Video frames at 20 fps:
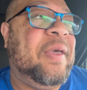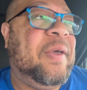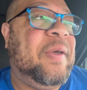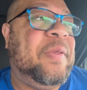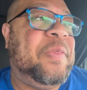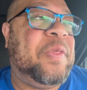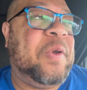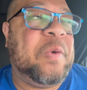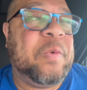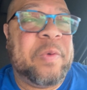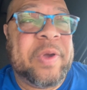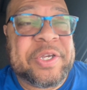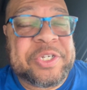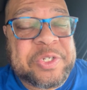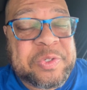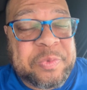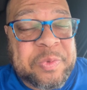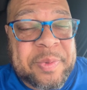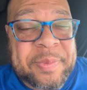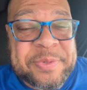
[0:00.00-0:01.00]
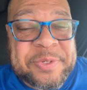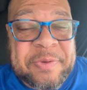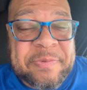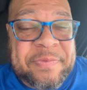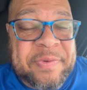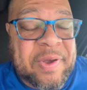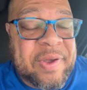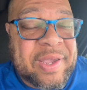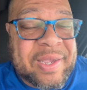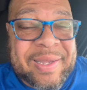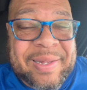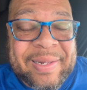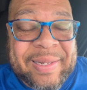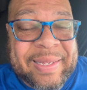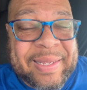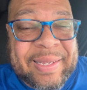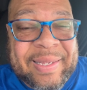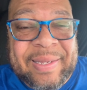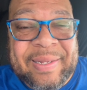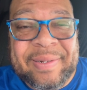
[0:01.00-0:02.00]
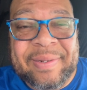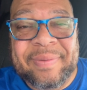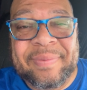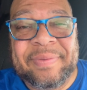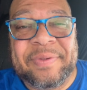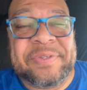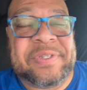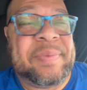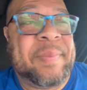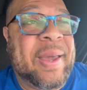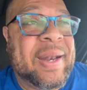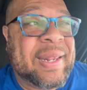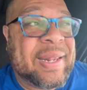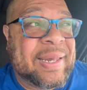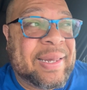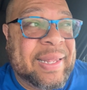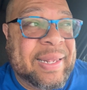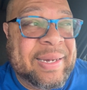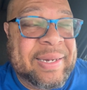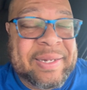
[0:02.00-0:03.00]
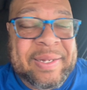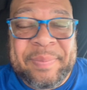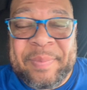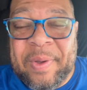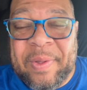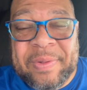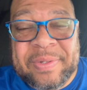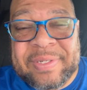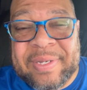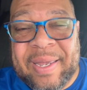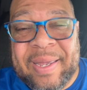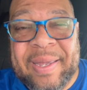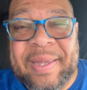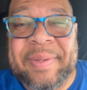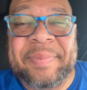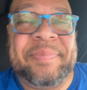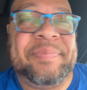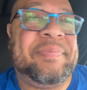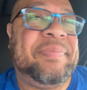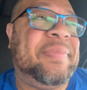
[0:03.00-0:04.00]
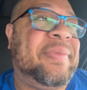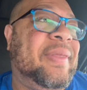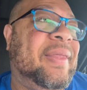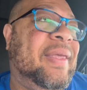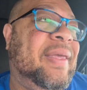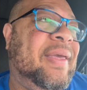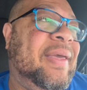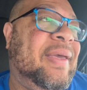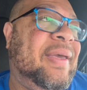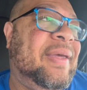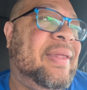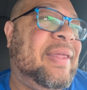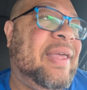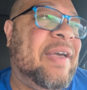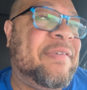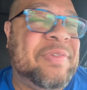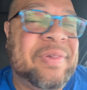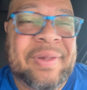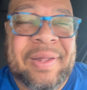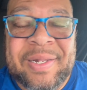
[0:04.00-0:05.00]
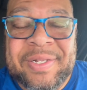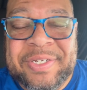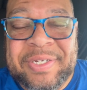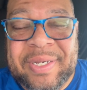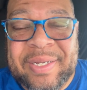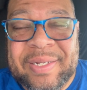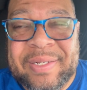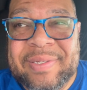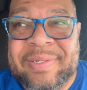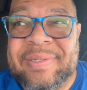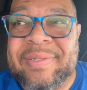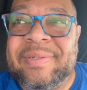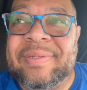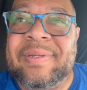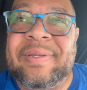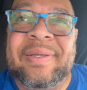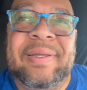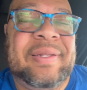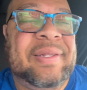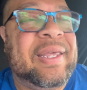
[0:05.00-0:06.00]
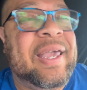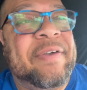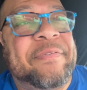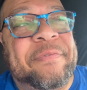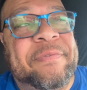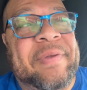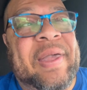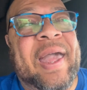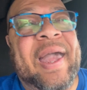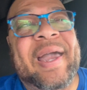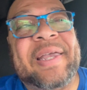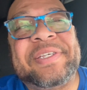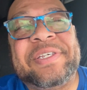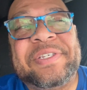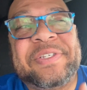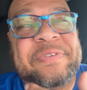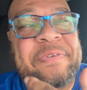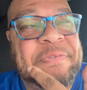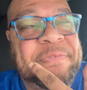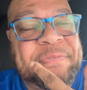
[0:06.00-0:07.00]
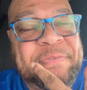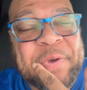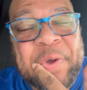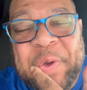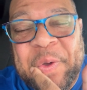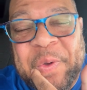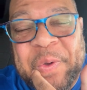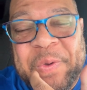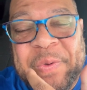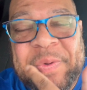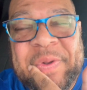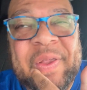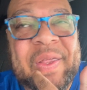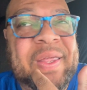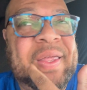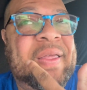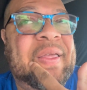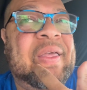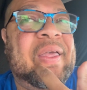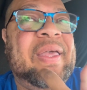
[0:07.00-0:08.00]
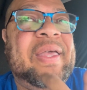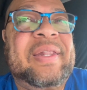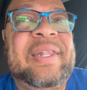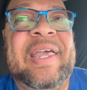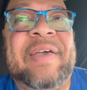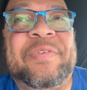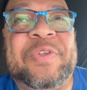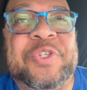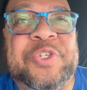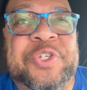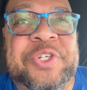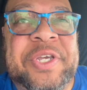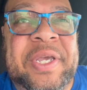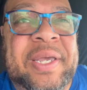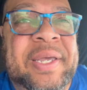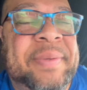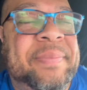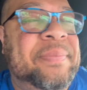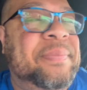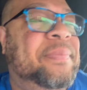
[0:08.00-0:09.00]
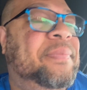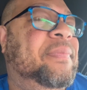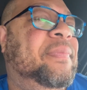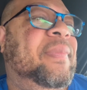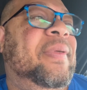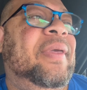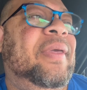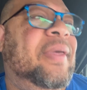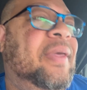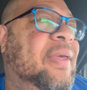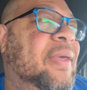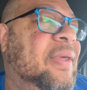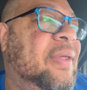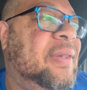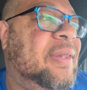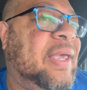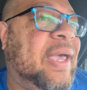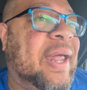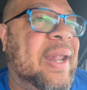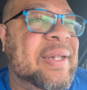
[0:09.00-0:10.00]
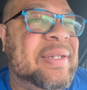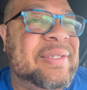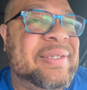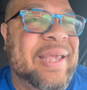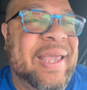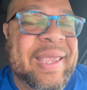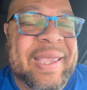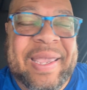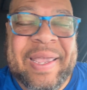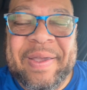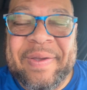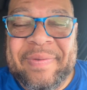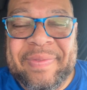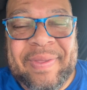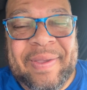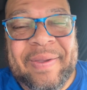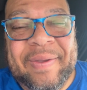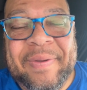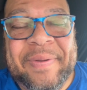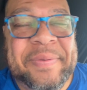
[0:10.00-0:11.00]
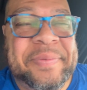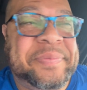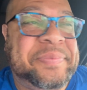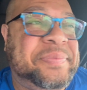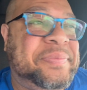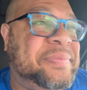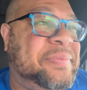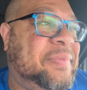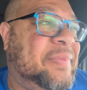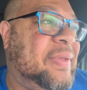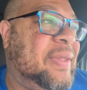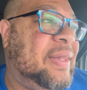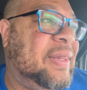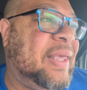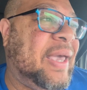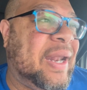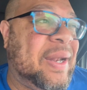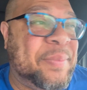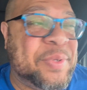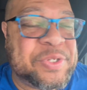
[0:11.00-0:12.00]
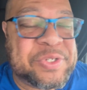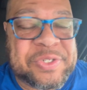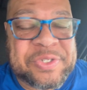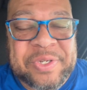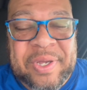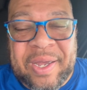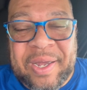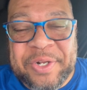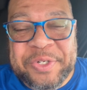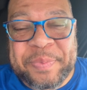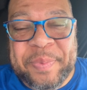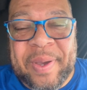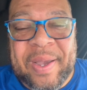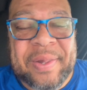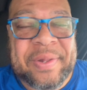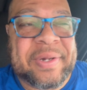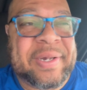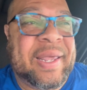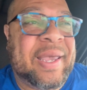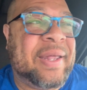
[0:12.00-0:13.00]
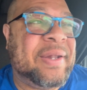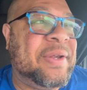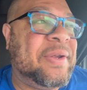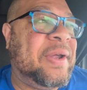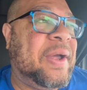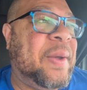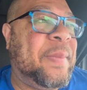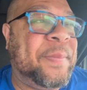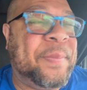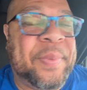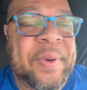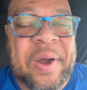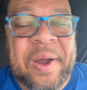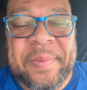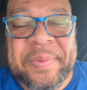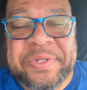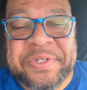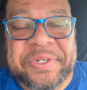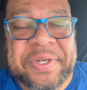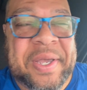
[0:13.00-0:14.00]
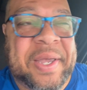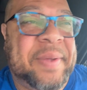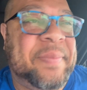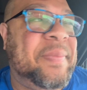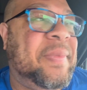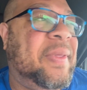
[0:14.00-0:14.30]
Their restrooms are very clean. There's somebody cleaning them all the time. They have lunch-ins. They have access to food. They have a gym. They got a daycare there. They got a massage parlor down there, a barbershop.